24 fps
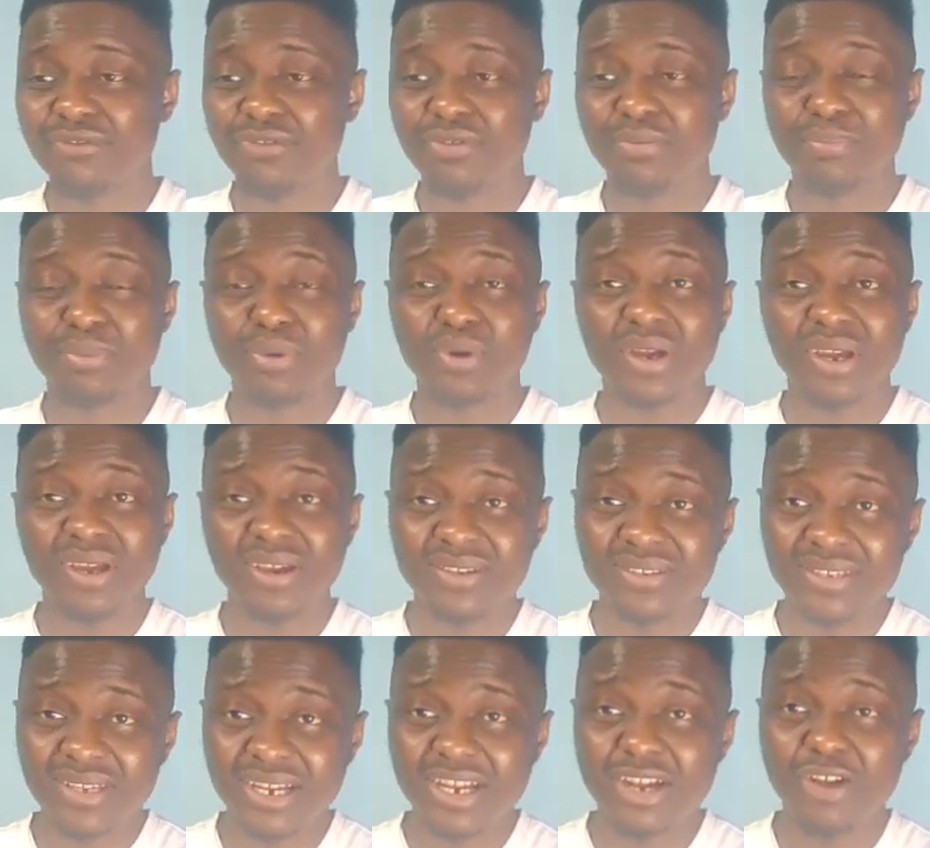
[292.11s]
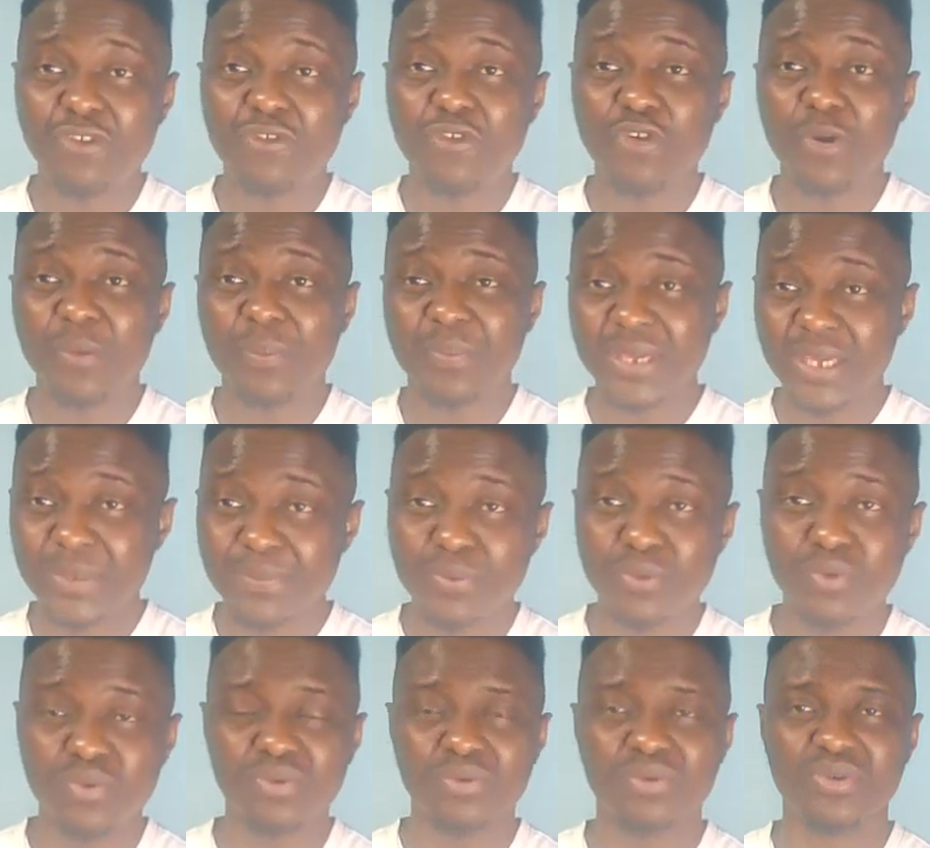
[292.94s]
Even Bukayo Saka, of all
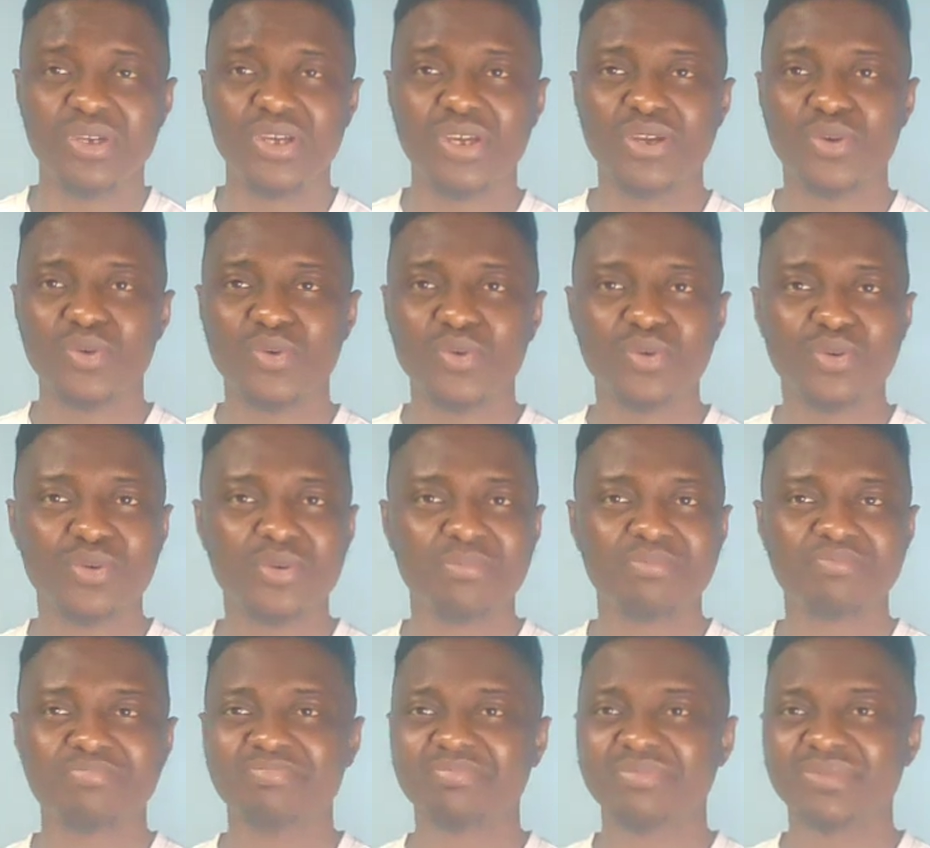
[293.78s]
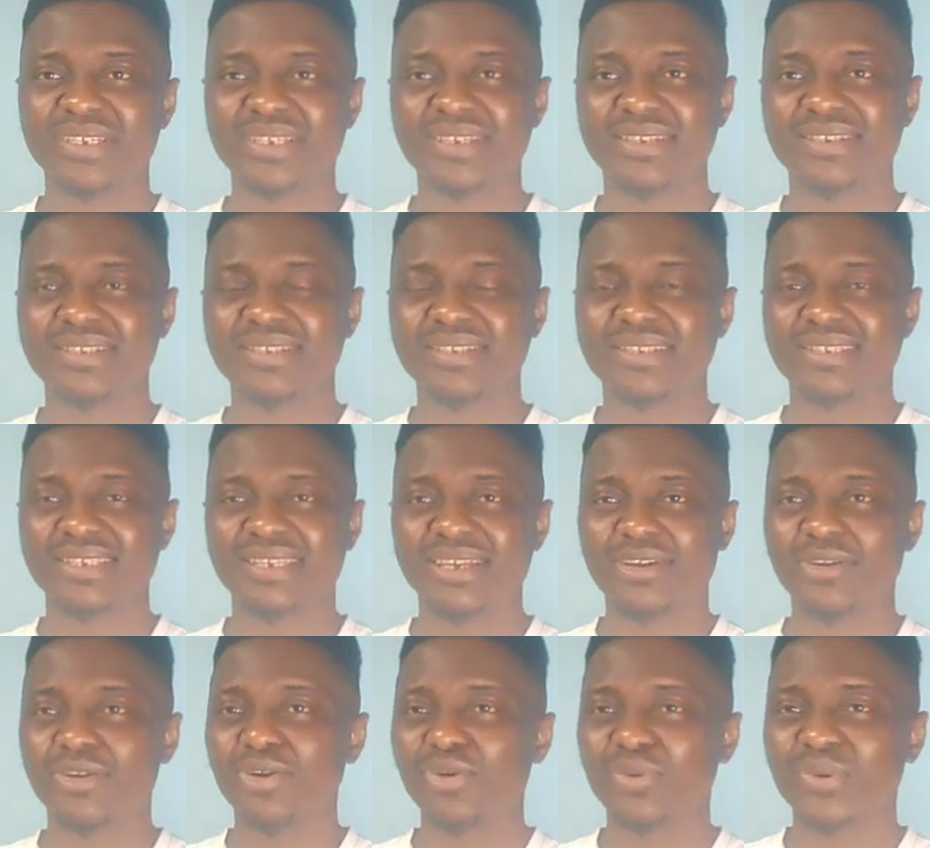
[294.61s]
people, whom is
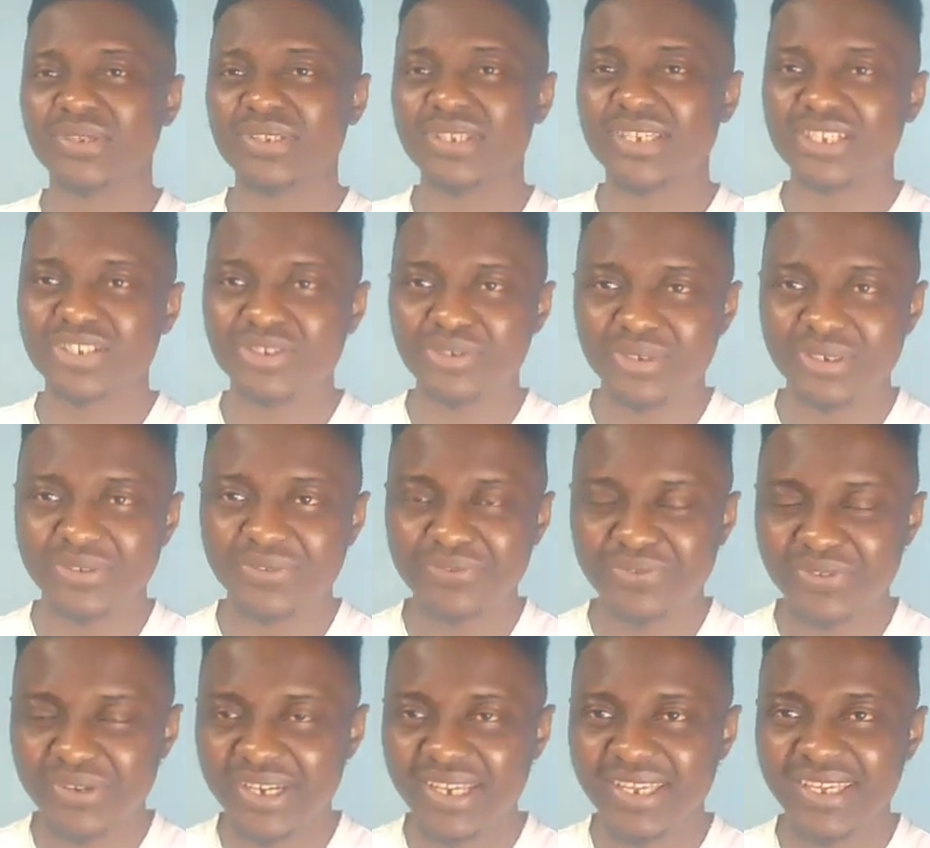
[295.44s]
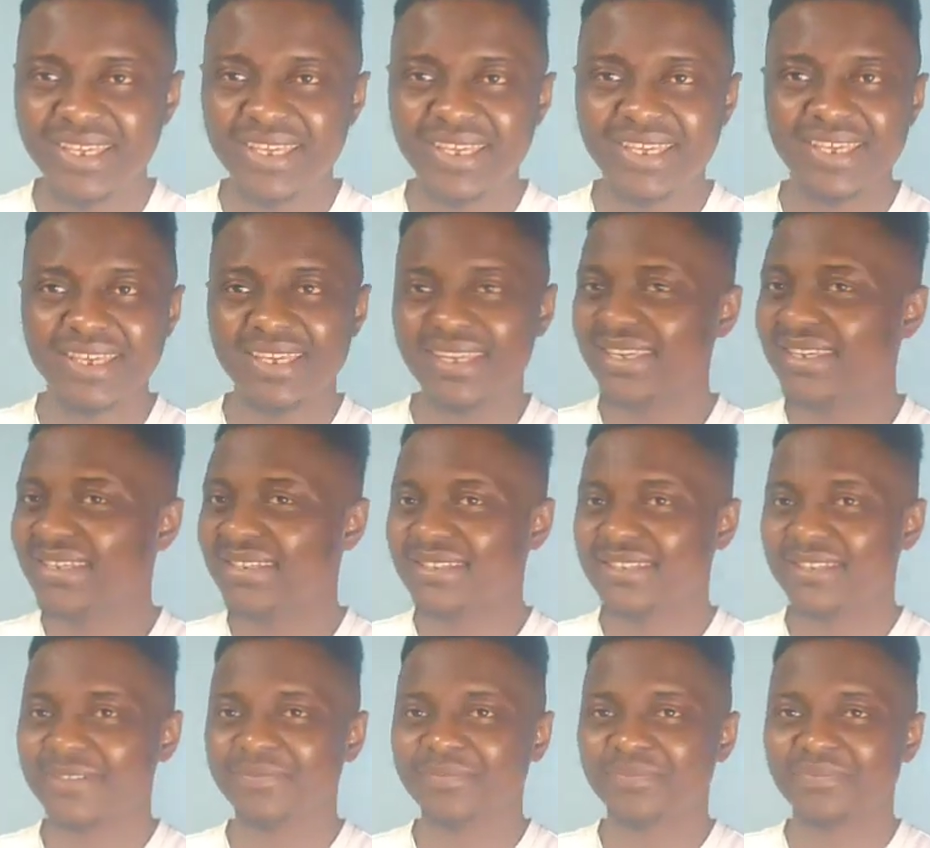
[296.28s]
always injury free,
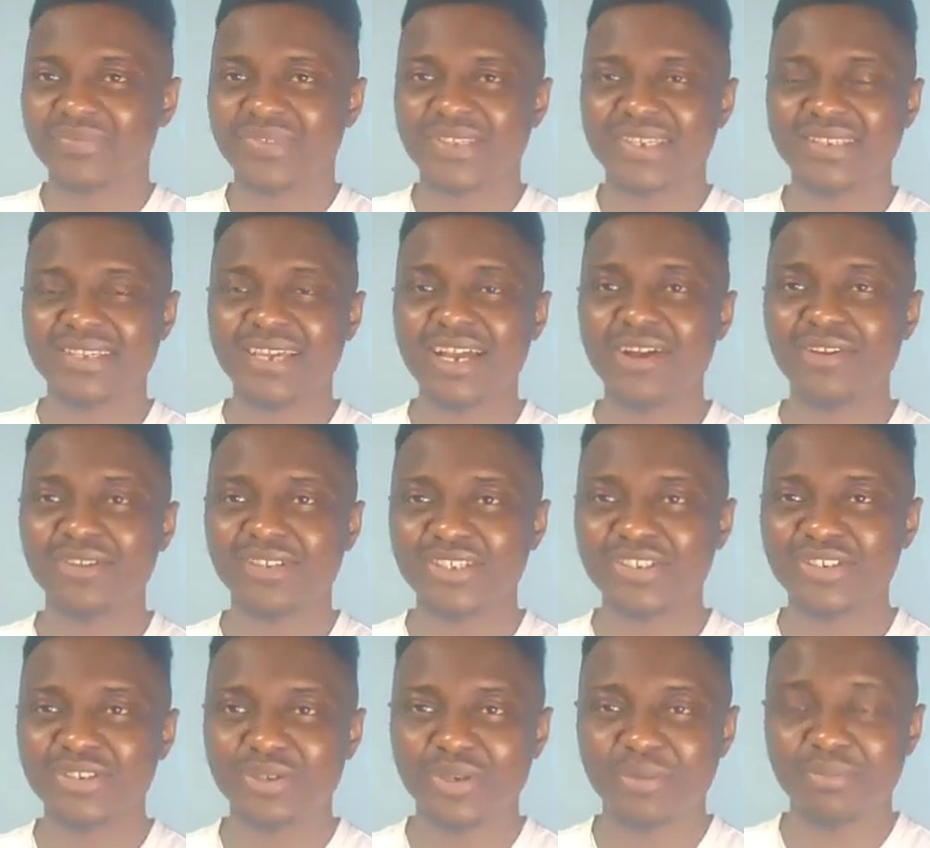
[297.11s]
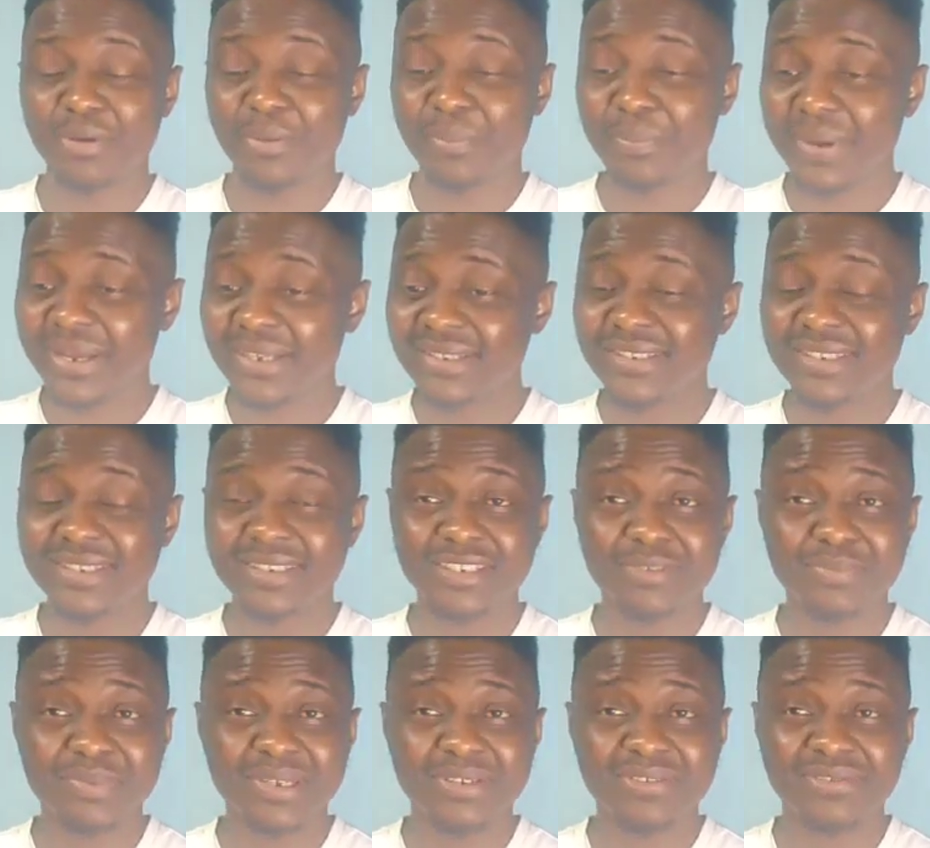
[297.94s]
is out injured. But Partey
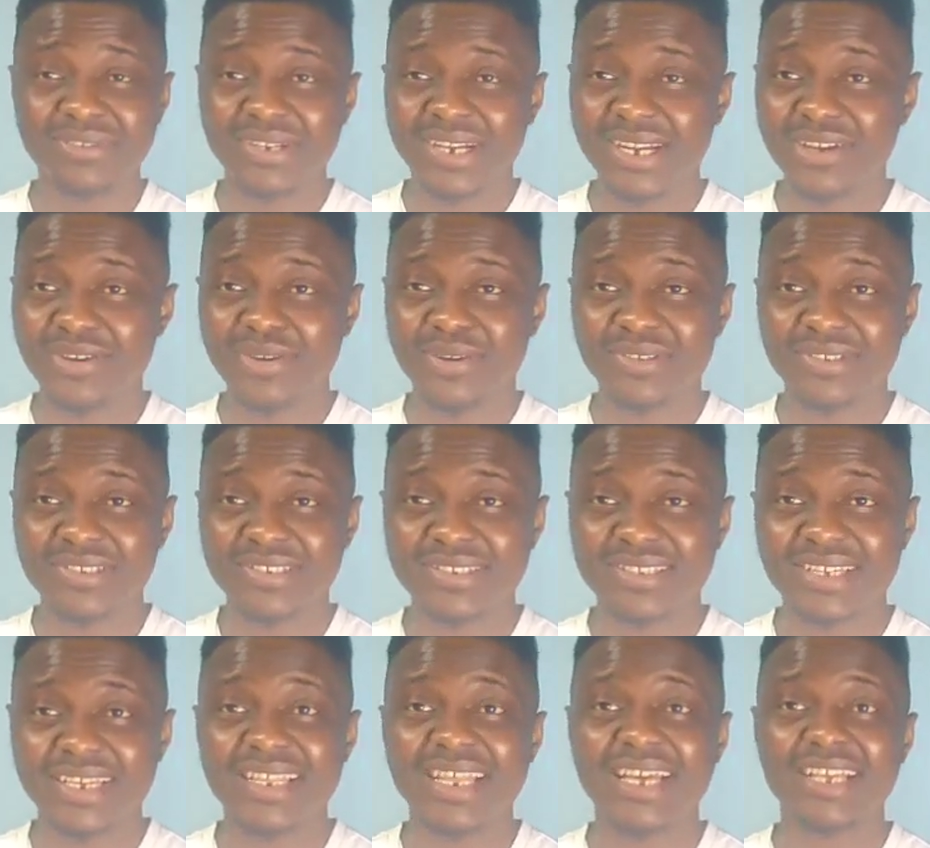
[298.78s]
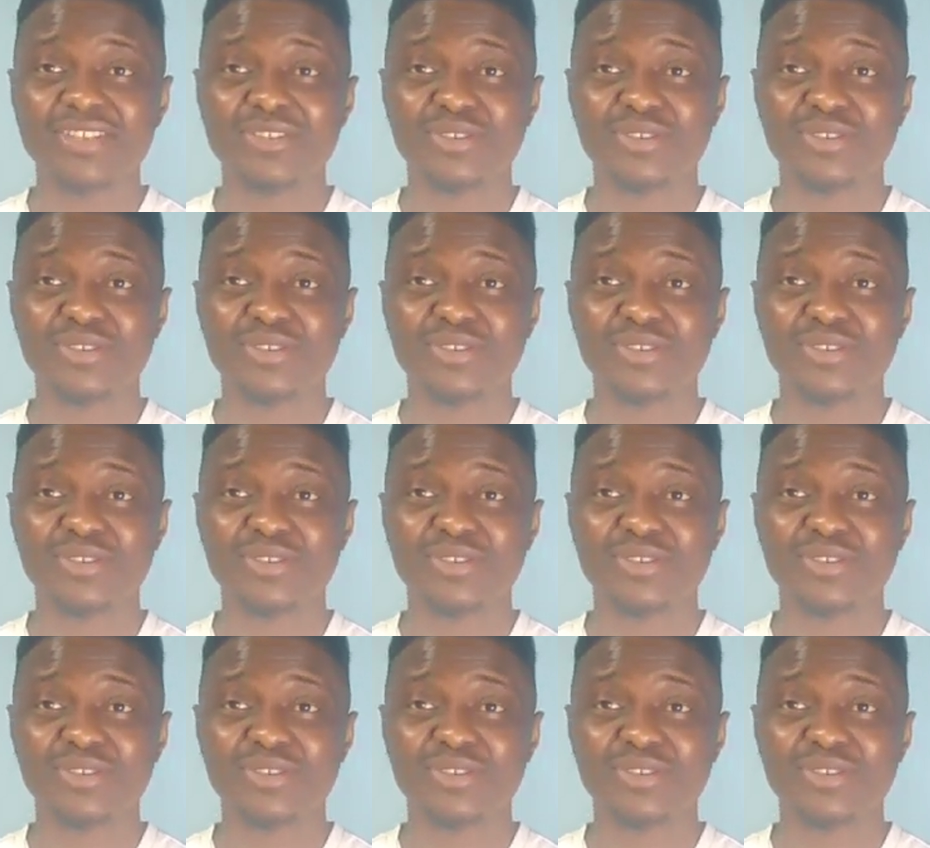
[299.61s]
has been really consistent.